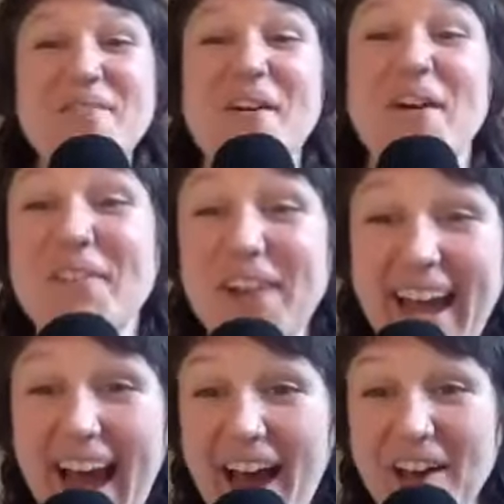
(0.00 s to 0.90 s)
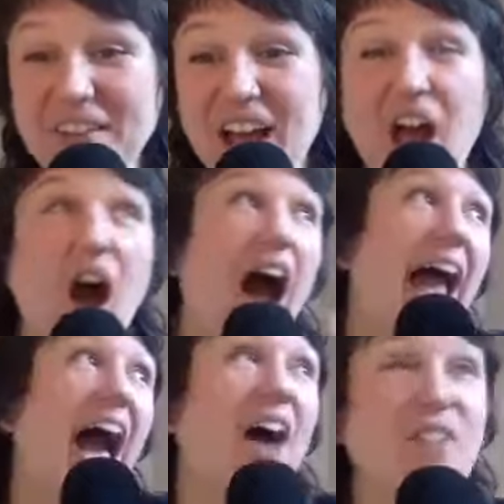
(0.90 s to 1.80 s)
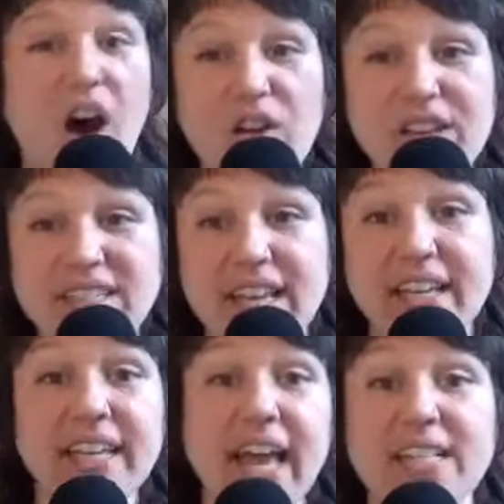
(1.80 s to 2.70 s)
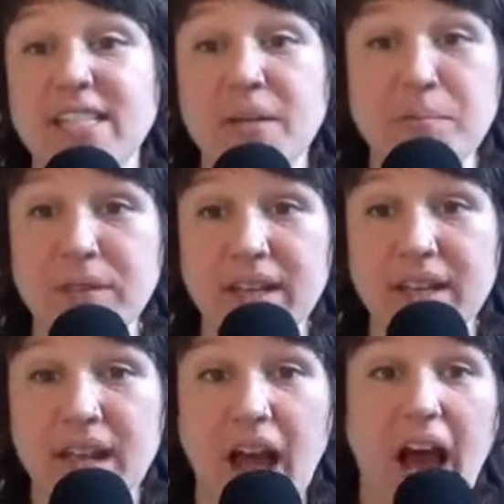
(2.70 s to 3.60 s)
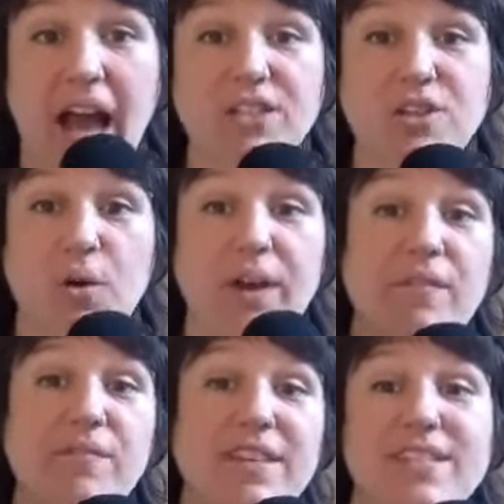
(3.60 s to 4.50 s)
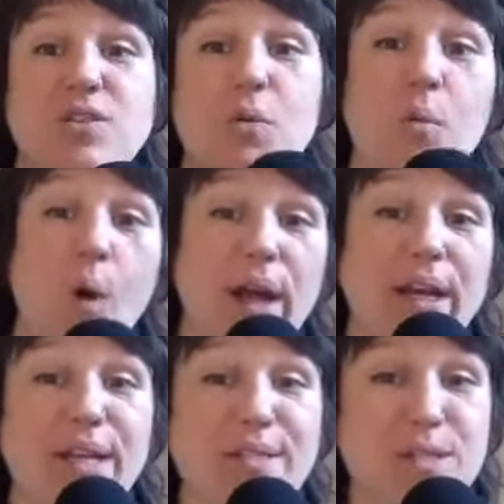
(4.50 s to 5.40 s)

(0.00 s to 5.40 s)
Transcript: like, what do I have? I have all this. And yes, simply, I don't have this one